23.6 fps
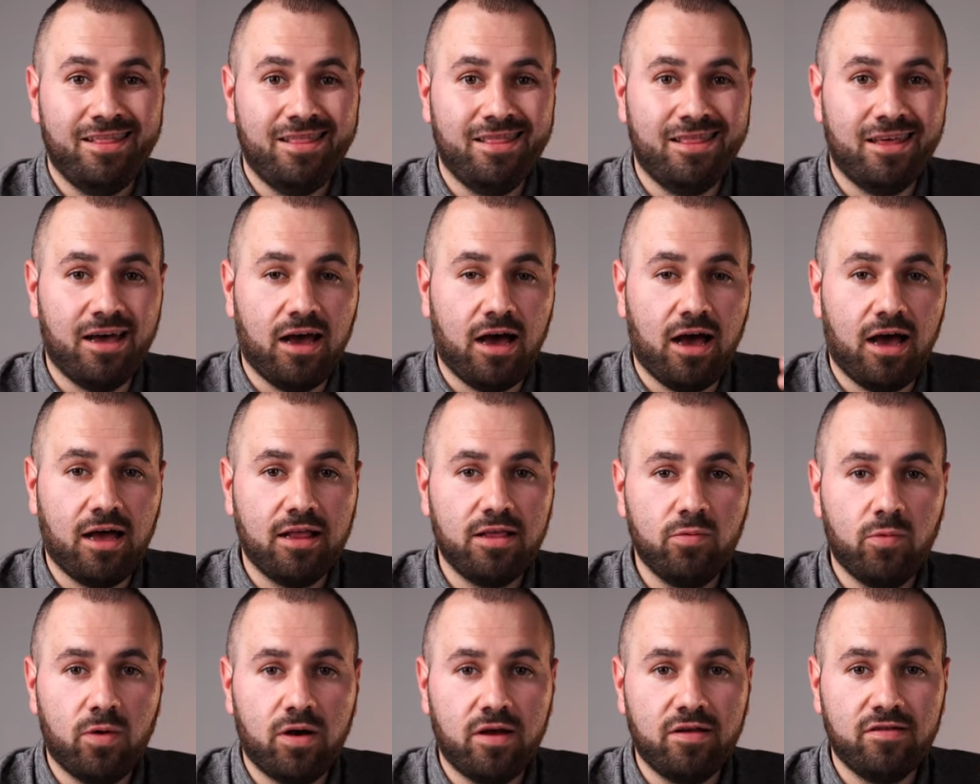The
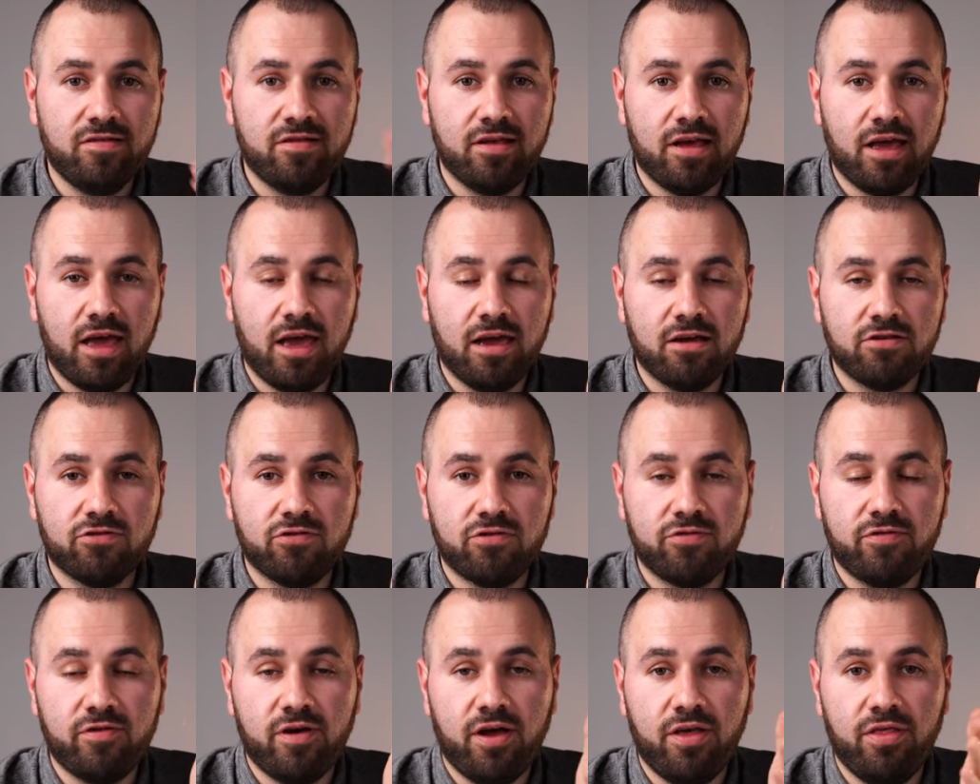other ones, the
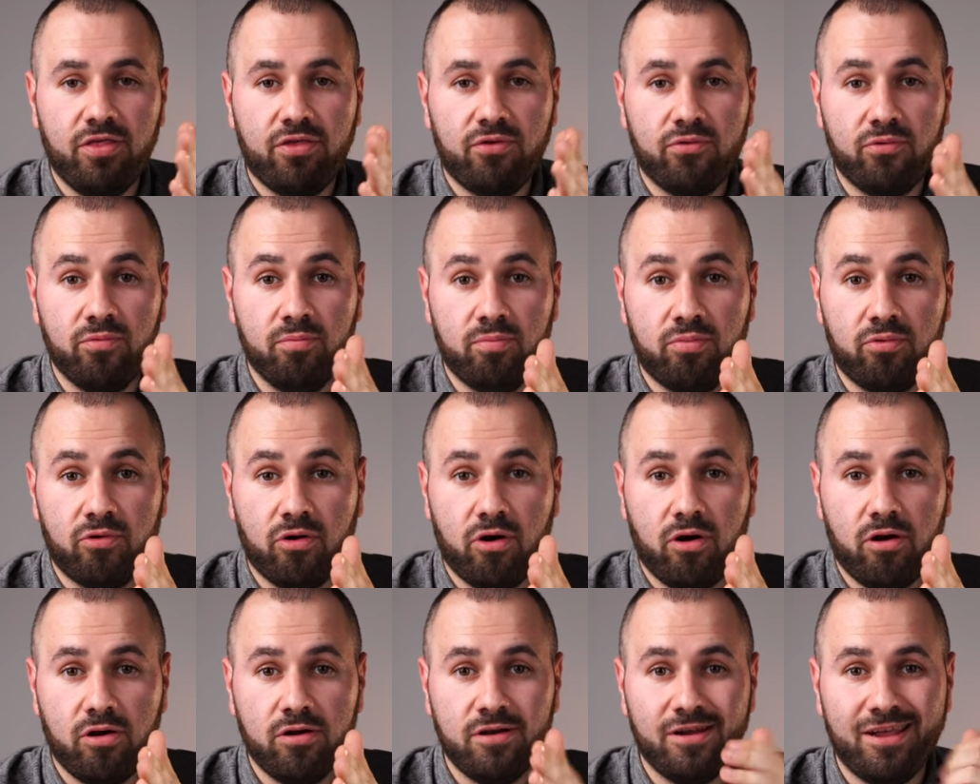extra fine through
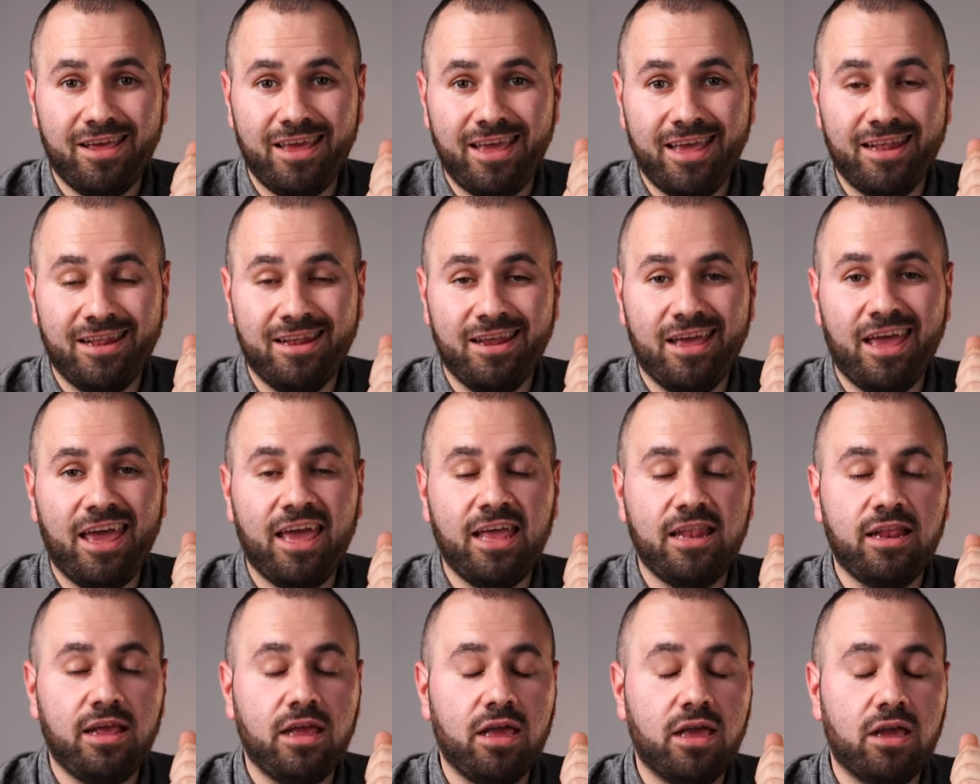broad in
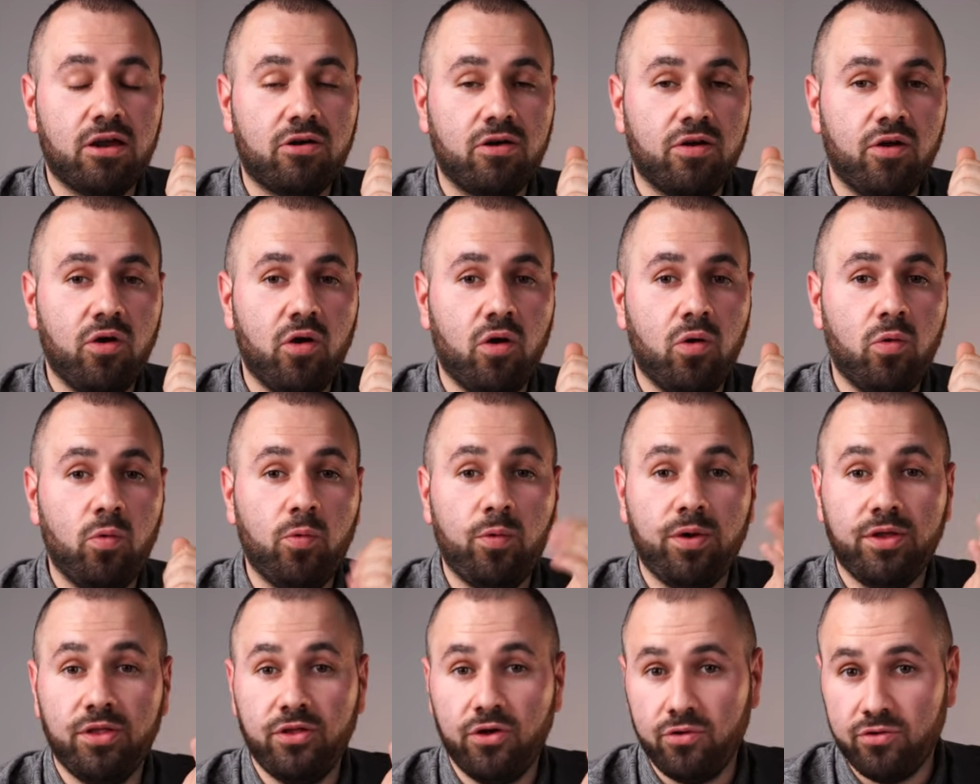18 karat gold,
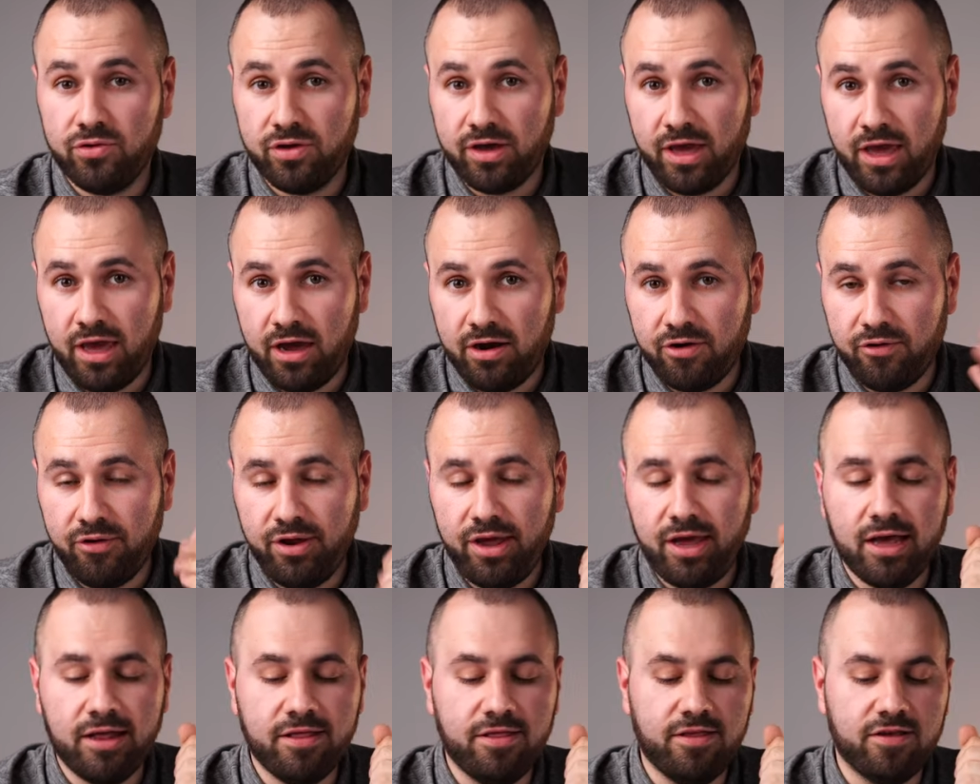we don't
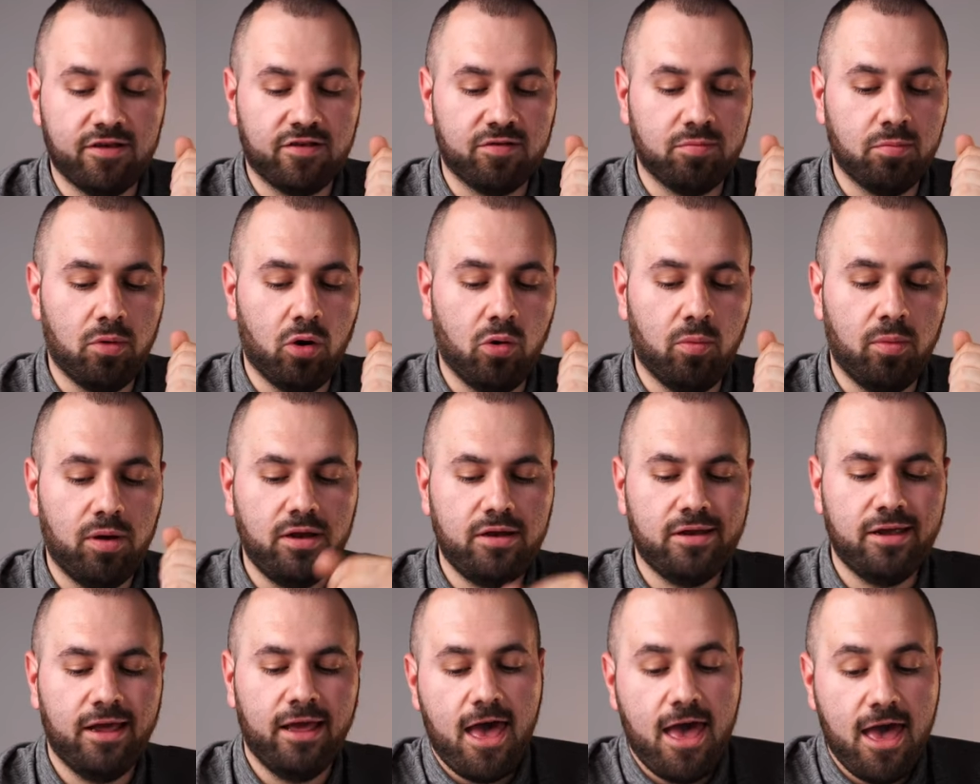carry at this
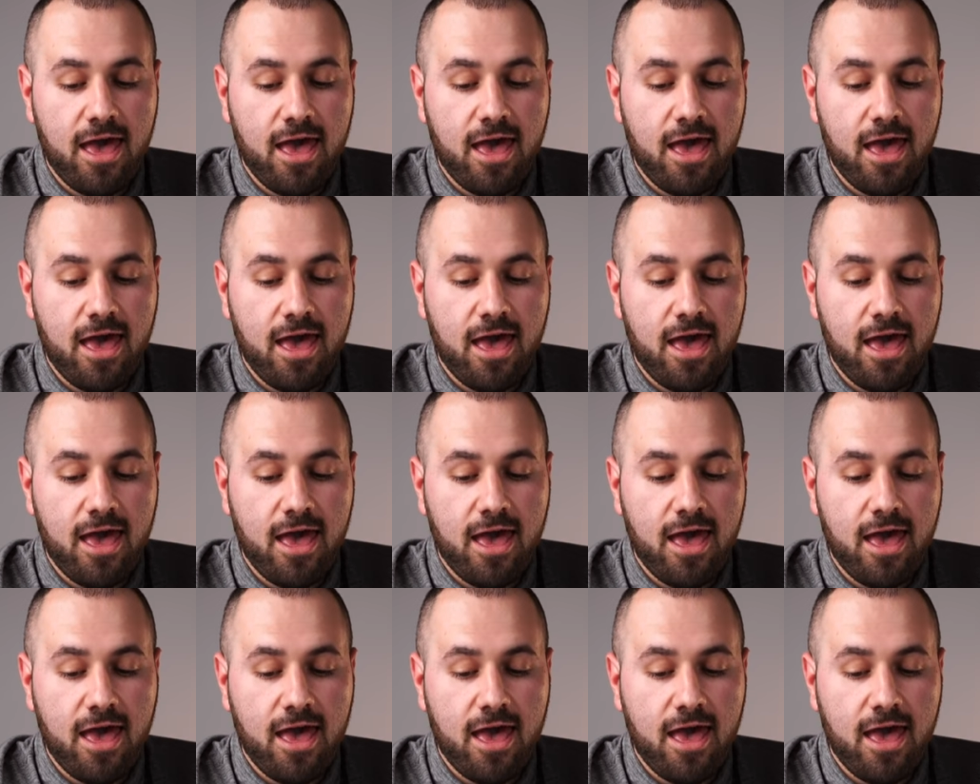moment.